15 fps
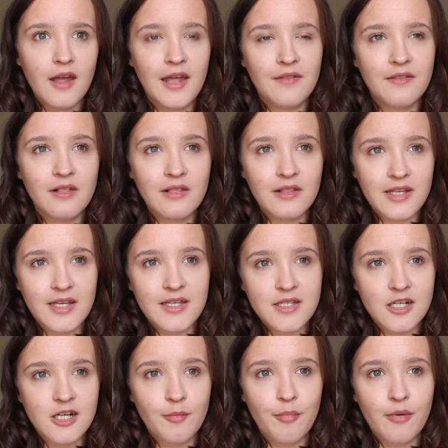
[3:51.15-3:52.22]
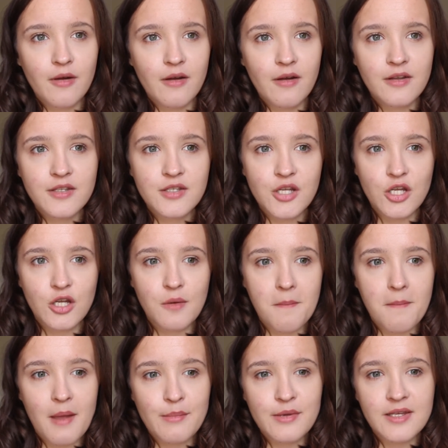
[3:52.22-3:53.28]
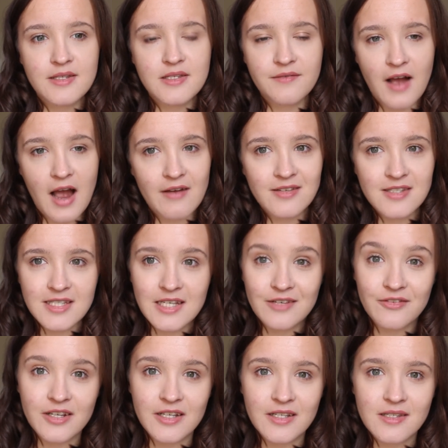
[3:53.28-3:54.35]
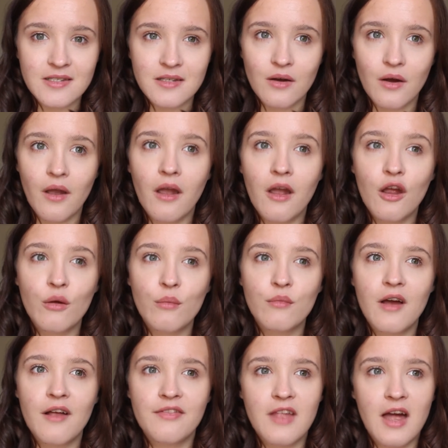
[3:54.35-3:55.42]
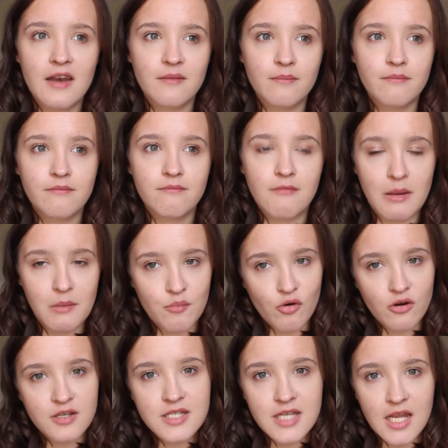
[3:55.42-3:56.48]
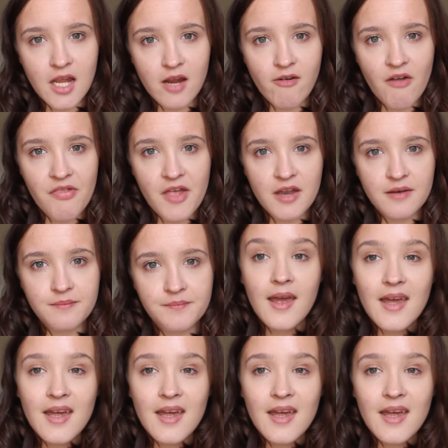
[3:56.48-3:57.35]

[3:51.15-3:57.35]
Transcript: in the lead-up to maybe Survivor Series, and then maybe Braun to take it around then.